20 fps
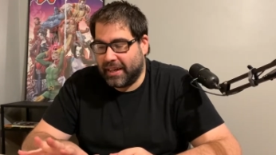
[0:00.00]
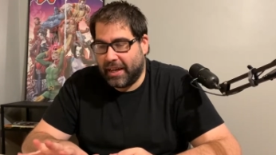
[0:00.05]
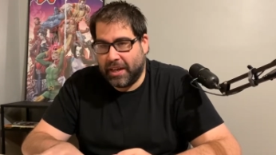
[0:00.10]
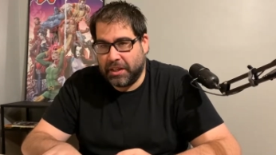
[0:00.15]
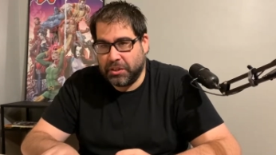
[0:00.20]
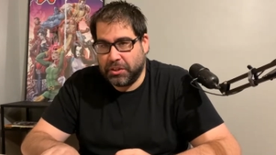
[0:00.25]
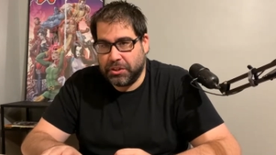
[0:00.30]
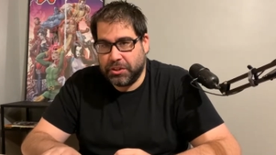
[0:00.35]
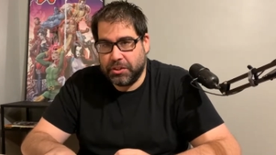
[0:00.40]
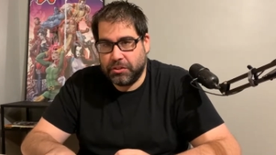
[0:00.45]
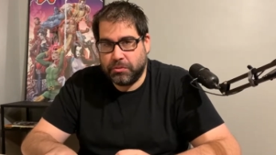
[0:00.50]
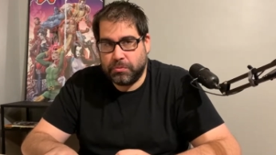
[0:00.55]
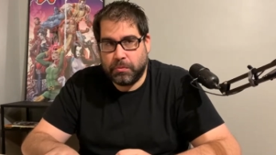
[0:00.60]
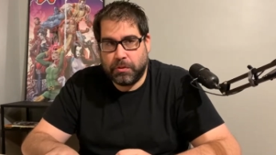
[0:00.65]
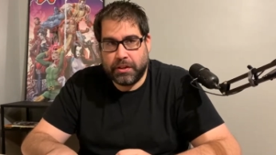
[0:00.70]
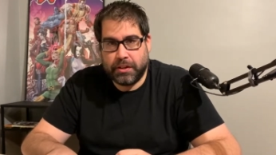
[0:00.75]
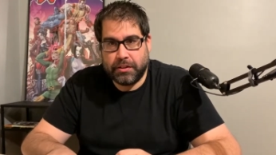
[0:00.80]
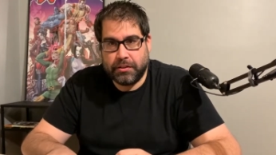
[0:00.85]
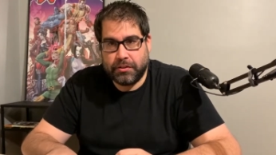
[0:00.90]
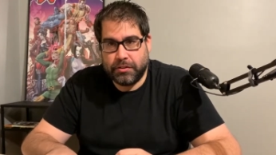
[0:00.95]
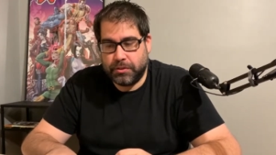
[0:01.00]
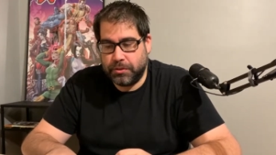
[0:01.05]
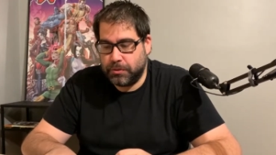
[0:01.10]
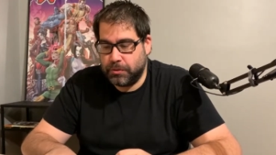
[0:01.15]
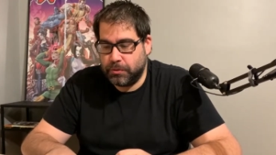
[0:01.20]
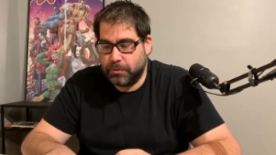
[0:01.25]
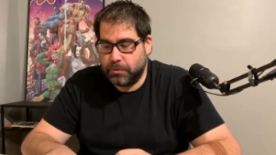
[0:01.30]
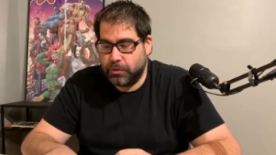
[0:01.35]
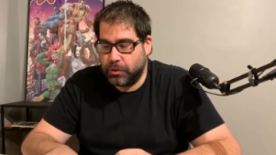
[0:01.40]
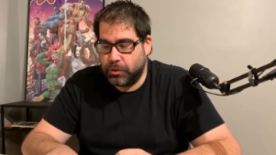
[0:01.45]
I just wanted
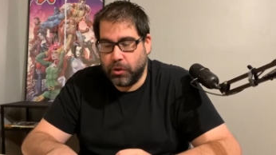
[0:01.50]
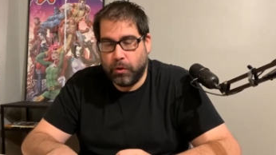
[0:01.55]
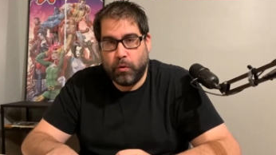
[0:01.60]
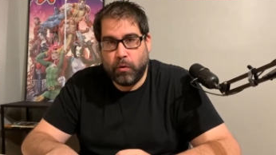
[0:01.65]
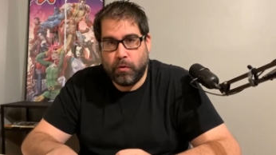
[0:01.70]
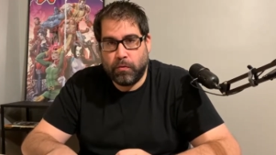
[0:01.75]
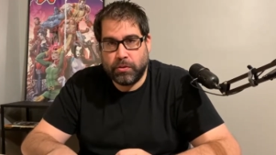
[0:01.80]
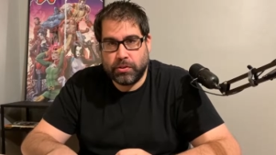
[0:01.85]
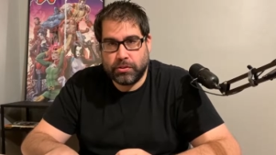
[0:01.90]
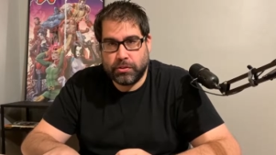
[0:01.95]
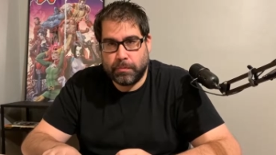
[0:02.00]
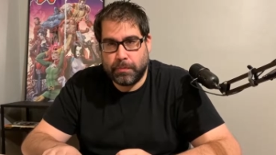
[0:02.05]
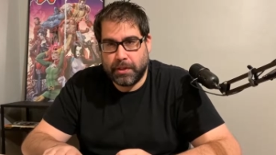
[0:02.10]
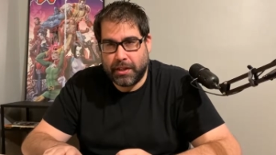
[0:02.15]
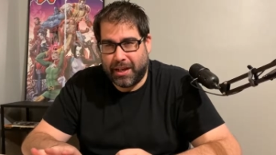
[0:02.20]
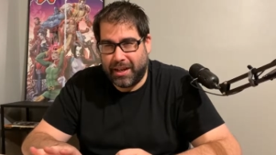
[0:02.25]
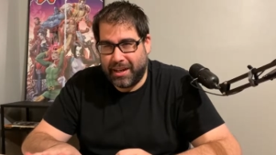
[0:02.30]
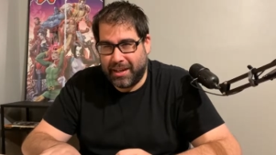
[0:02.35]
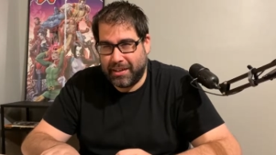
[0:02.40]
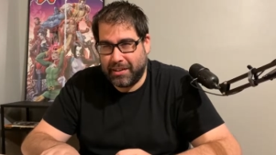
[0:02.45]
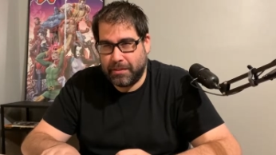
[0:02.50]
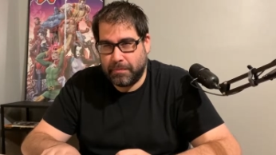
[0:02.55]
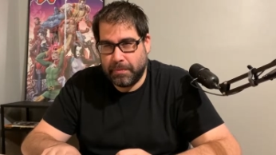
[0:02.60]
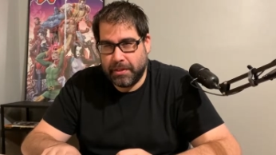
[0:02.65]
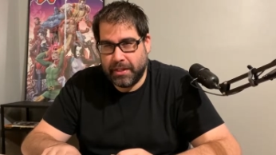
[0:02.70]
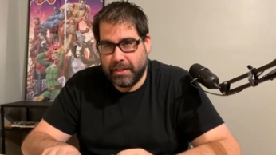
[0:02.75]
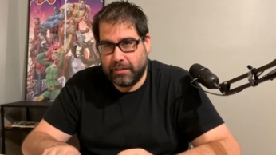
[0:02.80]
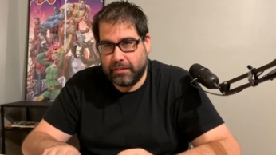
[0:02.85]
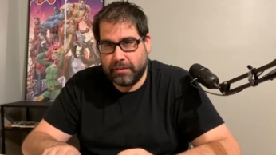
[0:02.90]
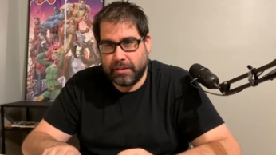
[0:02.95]
to go over some of the Iron
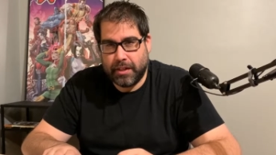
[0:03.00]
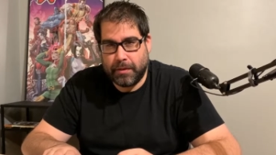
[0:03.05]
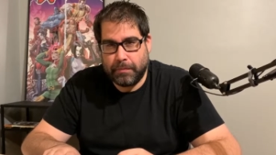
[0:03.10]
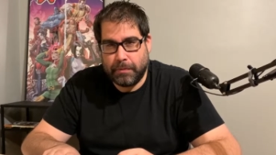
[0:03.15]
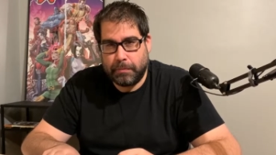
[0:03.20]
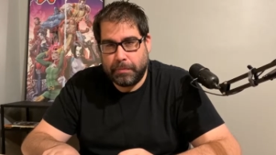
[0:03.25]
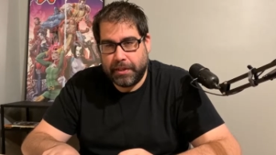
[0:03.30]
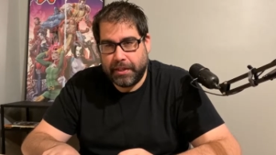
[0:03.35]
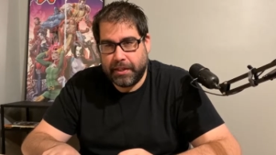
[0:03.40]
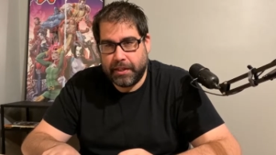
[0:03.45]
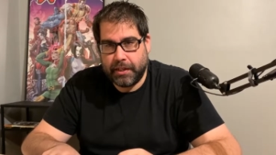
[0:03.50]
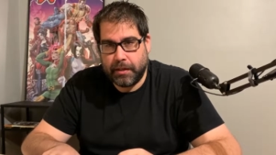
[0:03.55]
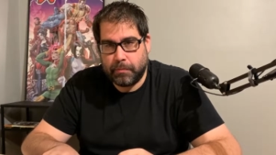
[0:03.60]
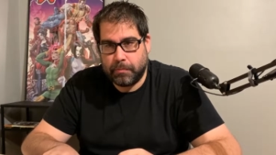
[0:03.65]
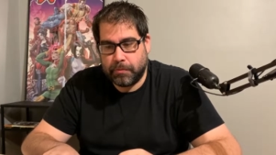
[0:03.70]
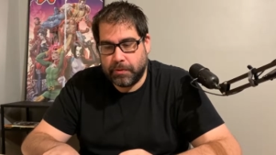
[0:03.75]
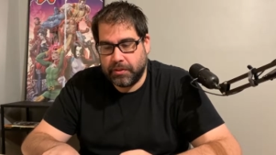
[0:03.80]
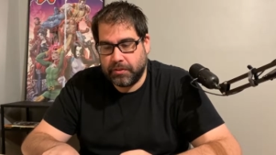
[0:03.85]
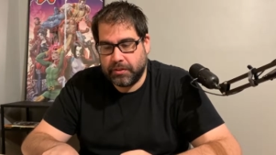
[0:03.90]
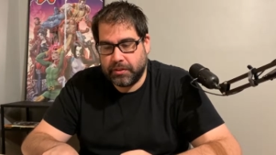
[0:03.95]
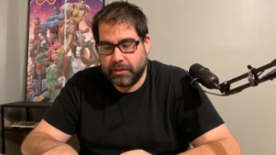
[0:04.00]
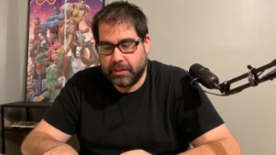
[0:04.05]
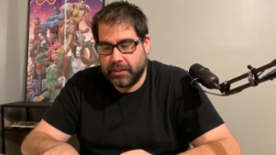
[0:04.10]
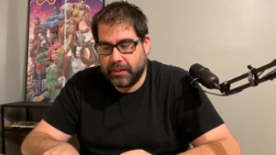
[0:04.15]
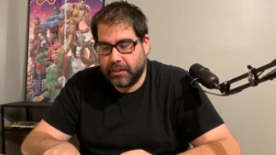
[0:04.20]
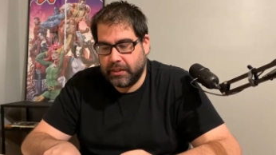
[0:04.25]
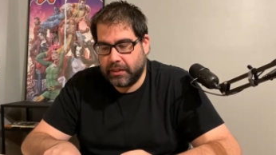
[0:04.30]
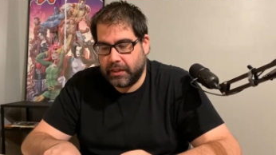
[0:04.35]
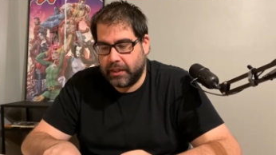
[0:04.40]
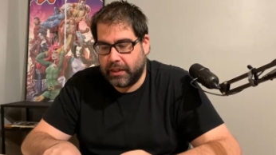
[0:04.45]
Mans that I've been picking up
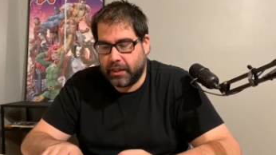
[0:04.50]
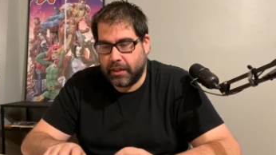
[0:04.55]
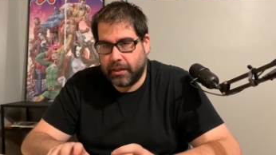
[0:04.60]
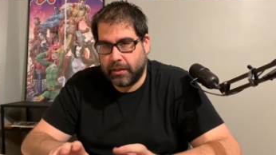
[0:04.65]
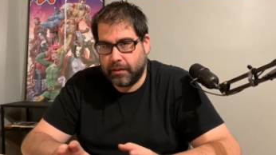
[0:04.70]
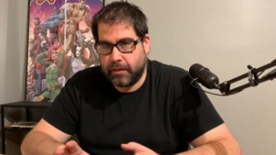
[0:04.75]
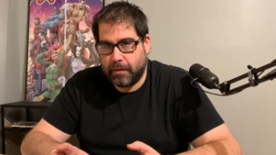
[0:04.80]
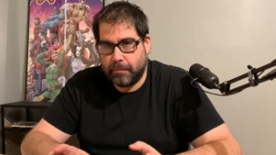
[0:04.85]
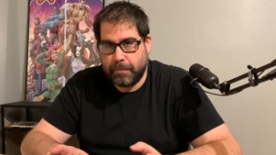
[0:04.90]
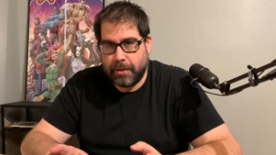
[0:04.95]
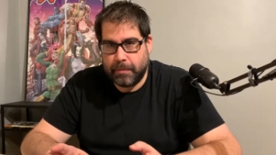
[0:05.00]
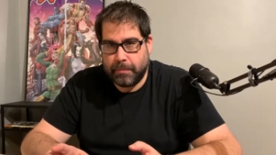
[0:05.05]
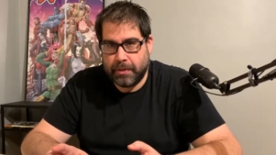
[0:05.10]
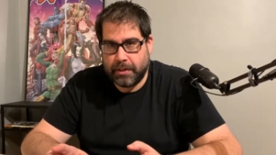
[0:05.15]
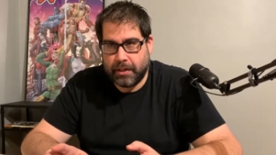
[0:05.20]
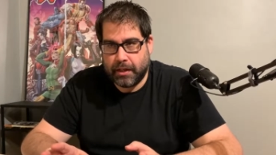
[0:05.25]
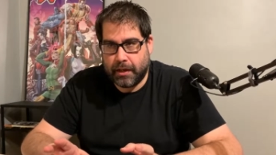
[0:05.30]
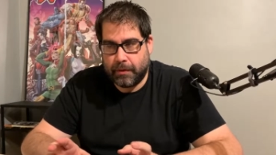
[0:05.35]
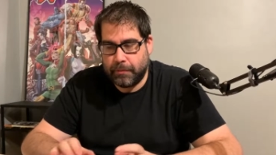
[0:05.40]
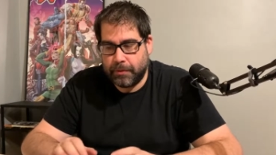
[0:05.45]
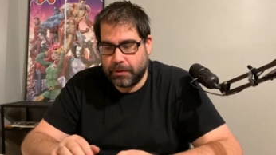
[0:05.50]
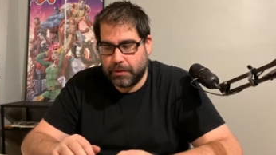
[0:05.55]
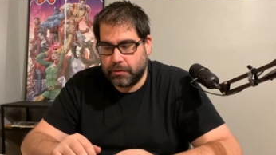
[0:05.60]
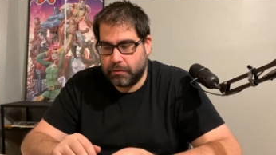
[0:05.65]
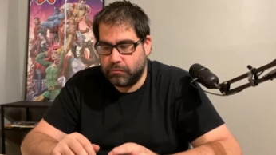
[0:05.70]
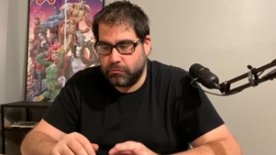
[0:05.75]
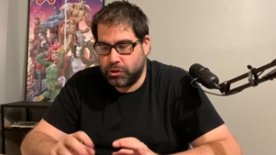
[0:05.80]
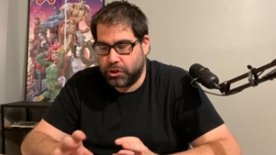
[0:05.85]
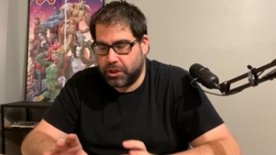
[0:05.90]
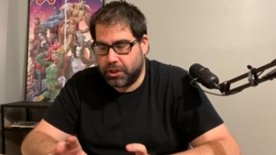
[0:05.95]
recently, and I thought maybe I would
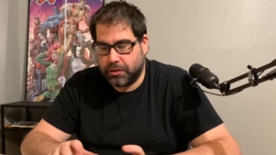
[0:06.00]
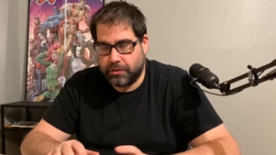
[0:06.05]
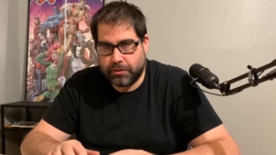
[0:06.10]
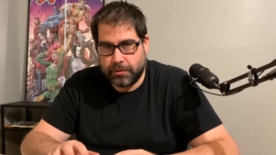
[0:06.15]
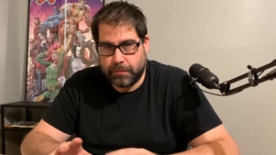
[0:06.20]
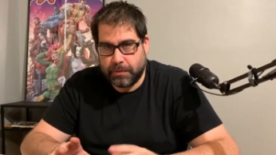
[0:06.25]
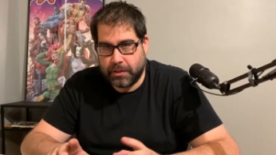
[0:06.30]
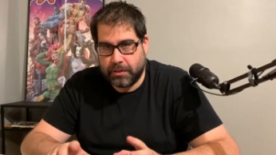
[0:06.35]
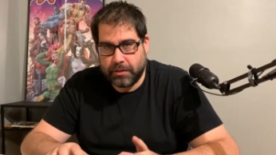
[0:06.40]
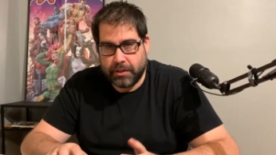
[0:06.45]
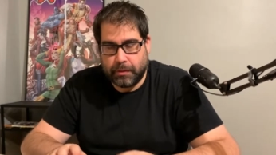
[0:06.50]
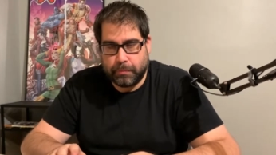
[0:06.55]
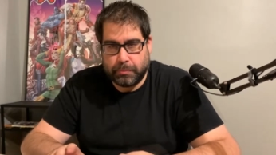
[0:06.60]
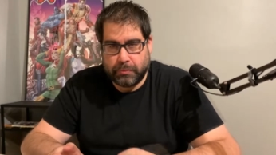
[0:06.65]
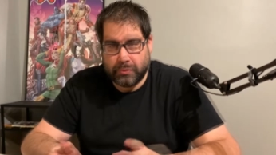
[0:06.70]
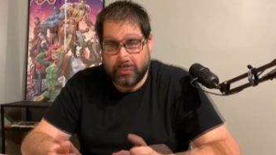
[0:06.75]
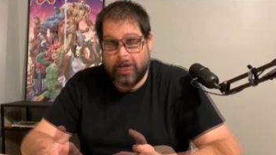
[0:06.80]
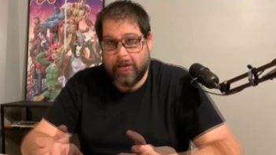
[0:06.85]
share some of the tips.